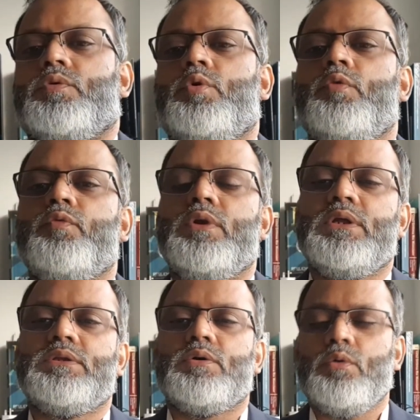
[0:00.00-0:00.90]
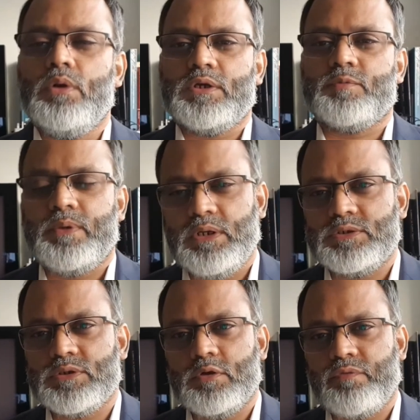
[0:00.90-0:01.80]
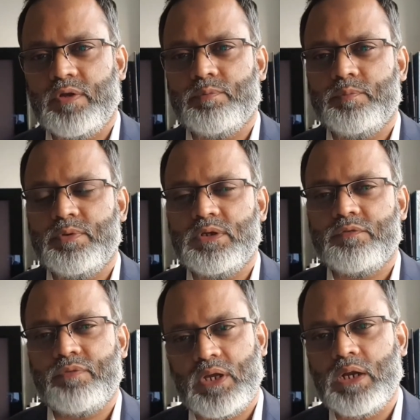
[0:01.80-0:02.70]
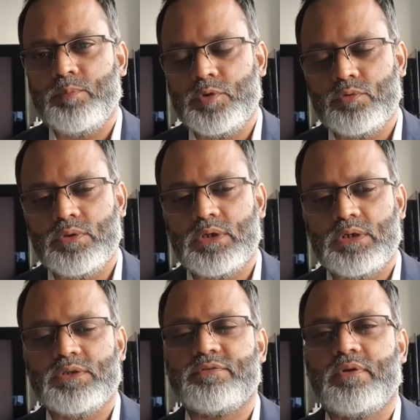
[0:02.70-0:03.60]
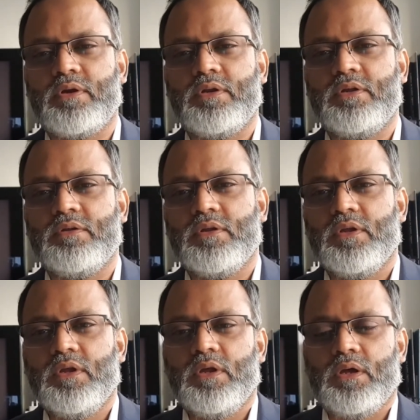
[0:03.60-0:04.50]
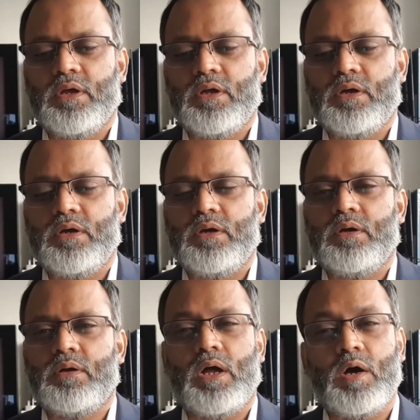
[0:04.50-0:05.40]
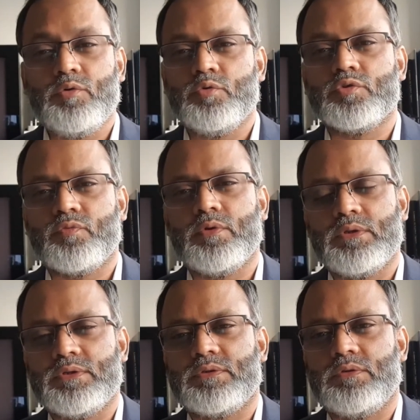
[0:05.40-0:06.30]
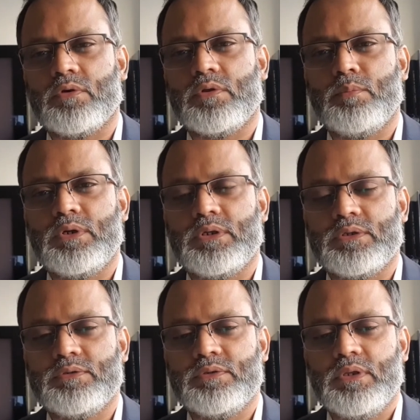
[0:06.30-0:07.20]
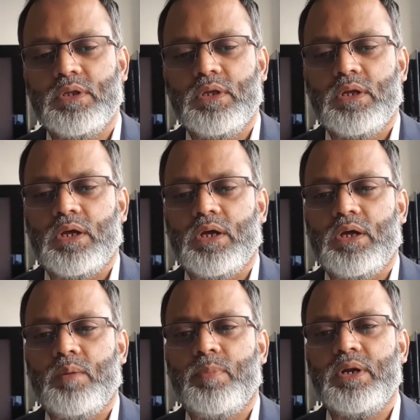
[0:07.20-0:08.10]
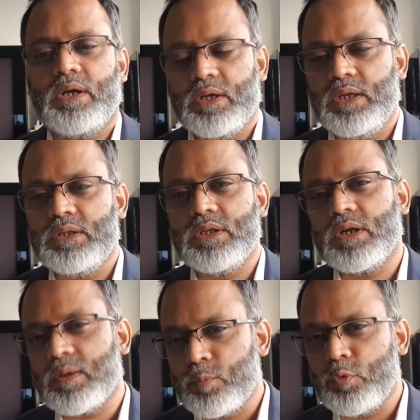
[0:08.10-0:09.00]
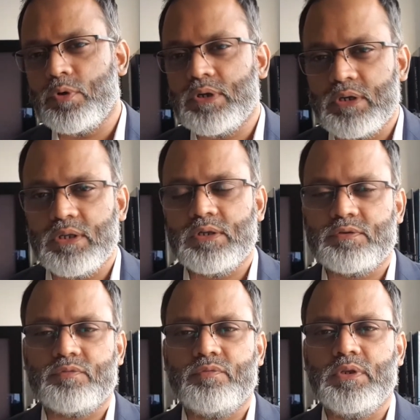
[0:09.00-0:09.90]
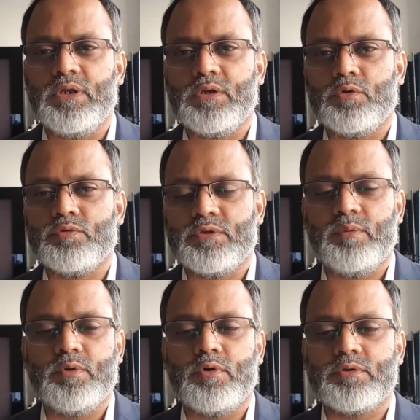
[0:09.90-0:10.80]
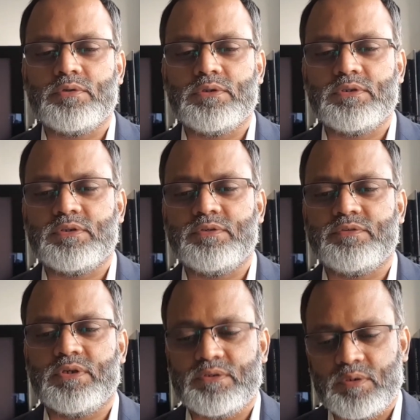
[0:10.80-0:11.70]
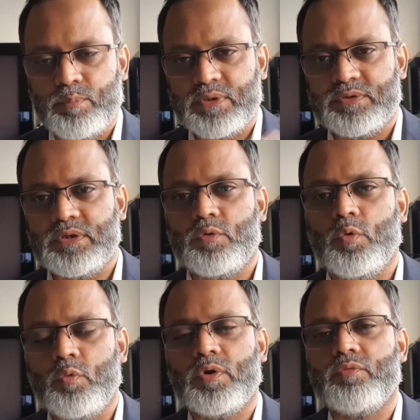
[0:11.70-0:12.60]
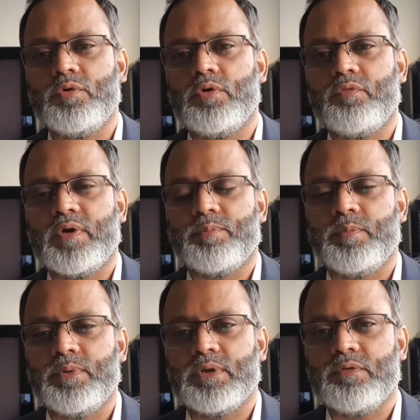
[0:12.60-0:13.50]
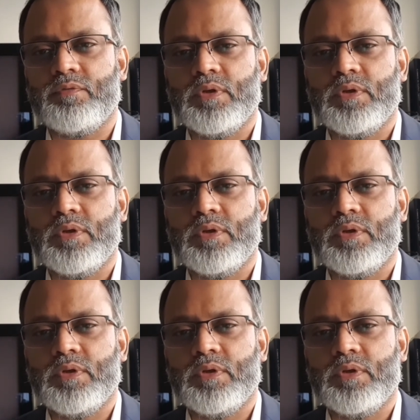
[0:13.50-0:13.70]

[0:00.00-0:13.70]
hopefully the whole explanation of IPPF helped you in understanding how useful this document is. But again, there are more details we need to see because this is just a basic overview of IPPF.